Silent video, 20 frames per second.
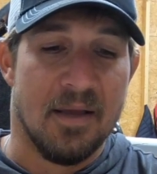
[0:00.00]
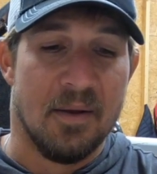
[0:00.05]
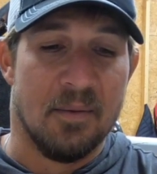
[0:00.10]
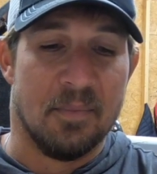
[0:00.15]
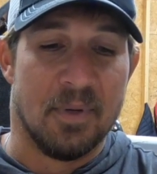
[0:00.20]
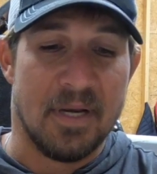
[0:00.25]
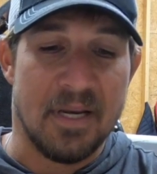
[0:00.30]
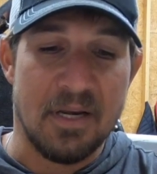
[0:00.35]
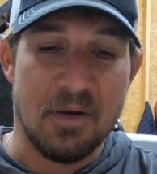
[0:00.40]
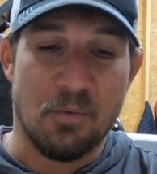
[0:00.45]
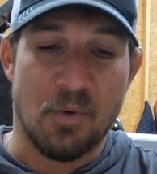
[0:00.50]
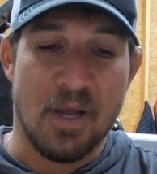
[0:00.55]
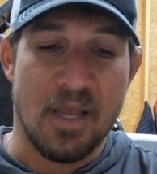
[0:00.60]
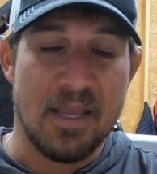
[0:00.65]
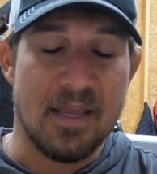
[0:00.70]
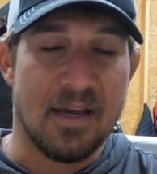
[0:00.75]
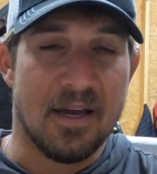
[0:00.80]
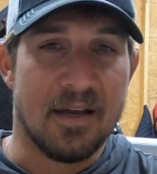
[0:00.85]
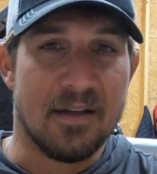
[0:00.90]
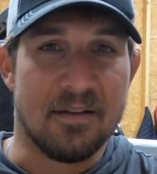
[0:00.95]
but
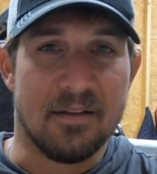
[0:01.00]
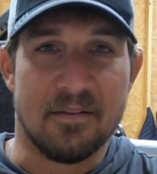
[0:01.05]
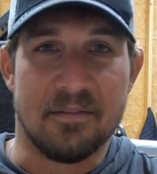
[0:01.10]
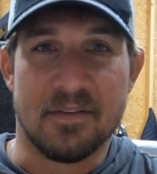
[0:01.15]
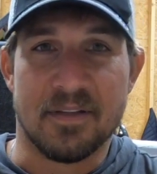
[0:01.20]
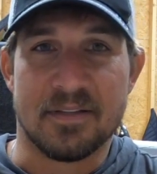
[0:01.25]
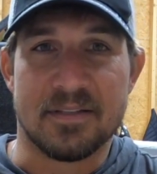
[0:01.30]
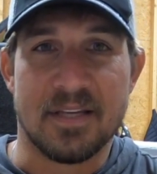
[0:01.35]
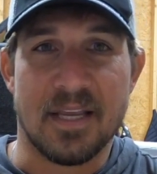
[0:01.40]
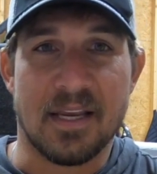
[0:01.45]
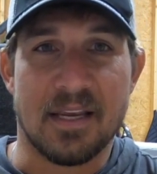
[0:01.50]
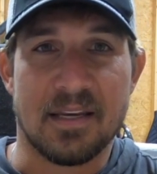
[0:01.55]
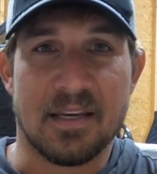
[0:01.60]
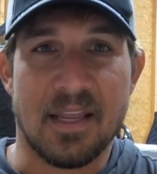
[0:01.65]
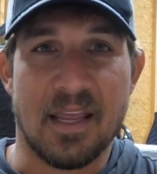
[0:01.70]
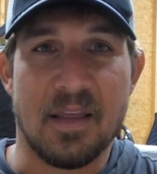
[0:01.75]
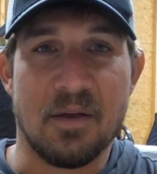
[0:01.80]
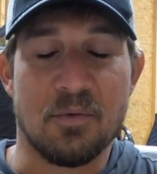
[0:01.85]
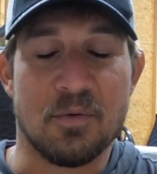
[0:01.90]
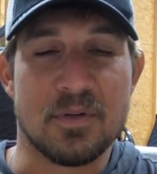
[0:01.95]
anyway, the second
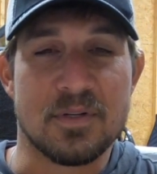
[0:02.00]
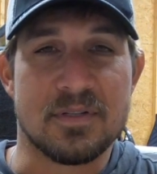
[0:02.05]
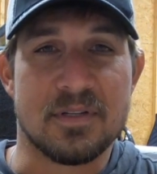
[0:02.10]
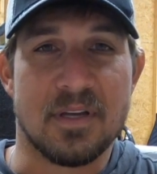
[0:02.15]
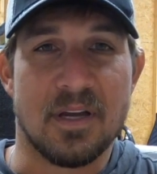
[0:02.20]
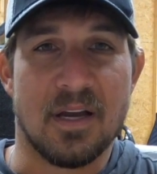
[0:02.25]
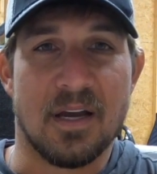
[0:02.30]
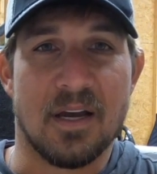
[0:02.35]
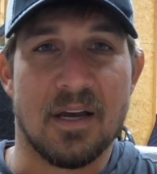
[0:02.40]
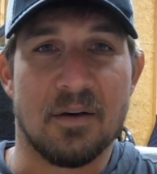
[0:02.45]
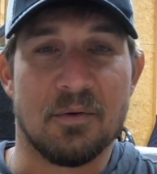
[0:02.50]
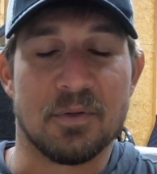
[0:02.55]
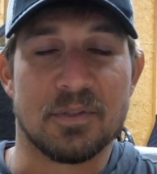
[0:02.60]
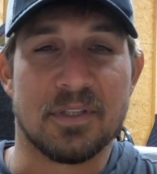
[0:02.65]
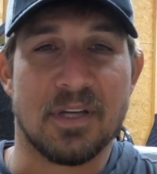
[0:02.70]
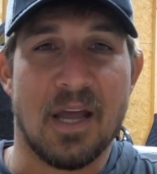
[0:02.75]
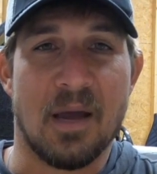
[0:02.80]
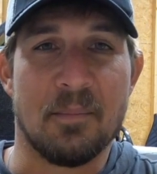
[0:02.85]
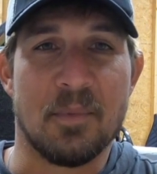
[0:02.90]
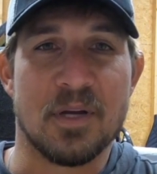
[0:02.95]
day was
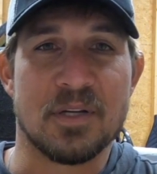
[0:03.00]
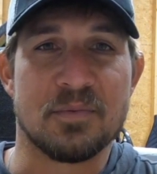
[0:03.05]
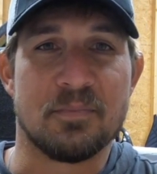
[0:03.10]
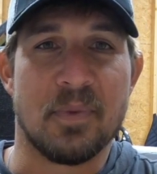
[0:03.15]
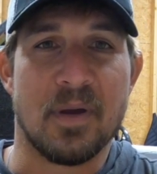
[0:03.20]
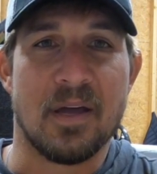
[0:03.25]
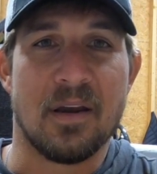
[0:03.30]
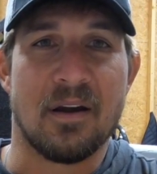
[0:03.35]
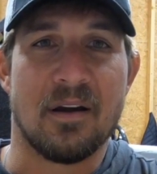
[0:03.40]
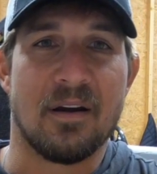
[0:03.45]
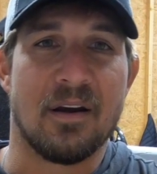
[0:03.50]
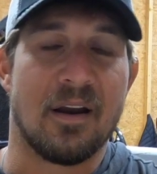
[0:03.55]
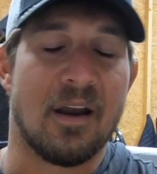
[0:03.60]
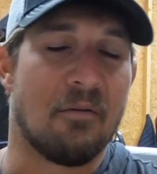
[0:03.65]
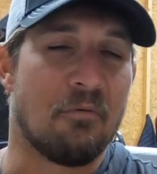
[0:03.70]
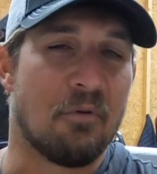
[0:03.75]
not much better. I